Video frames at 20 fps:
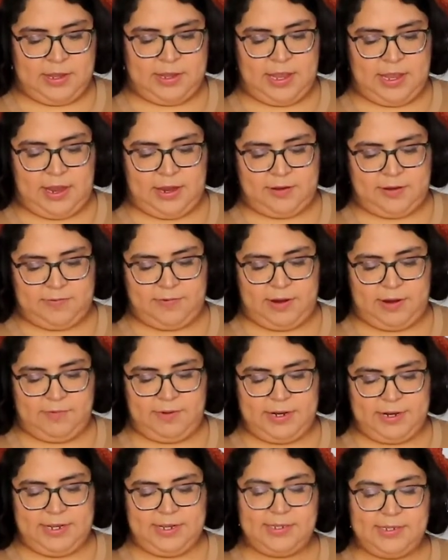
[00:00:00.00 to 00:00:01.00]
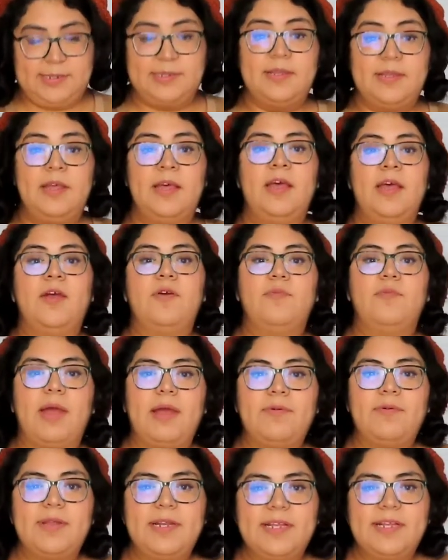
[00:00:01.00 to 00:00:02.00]
Yeah, right
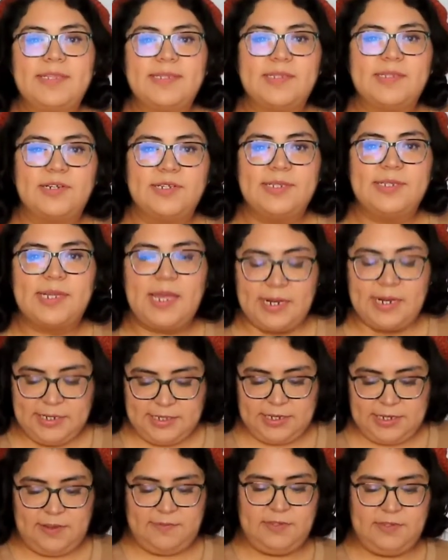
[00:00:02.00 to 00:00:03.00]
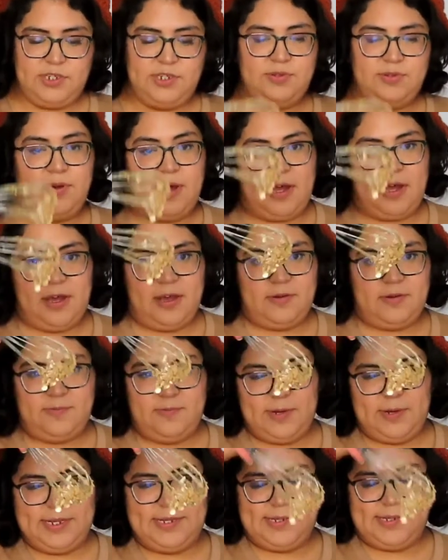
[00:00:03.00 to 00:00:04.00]
when it starts getting tough to
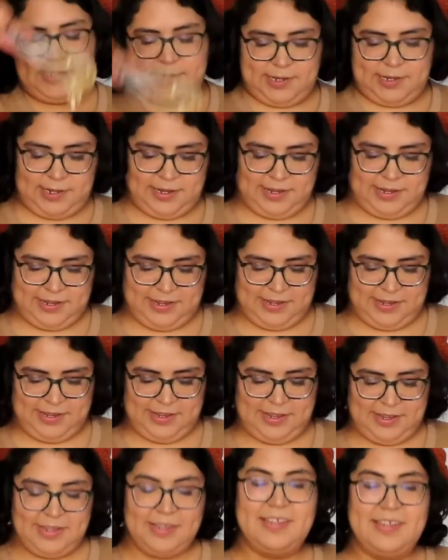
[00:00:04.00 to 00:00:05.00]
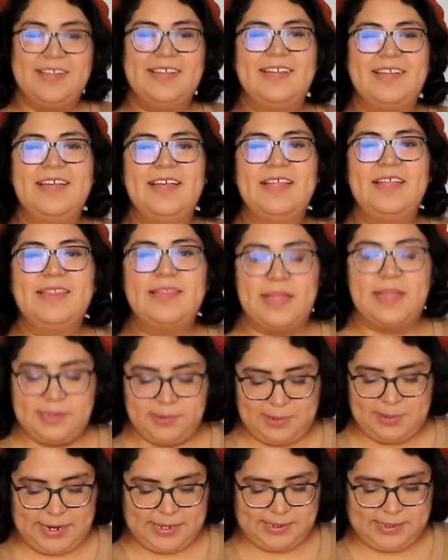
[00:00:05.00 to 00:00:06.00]
whisk,
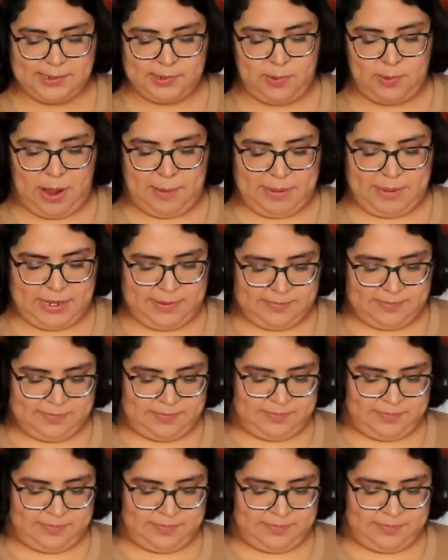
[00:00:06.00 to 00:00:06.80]
that's when I swap it.